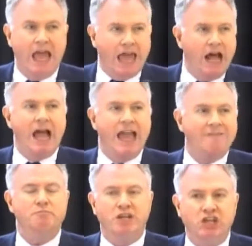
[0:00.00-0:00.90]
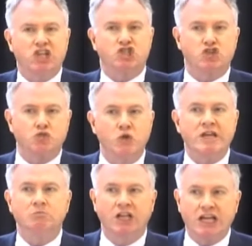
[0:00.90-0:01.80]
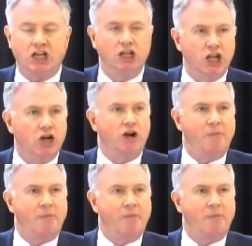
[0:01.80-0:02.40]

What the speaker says: And I have been extremely clear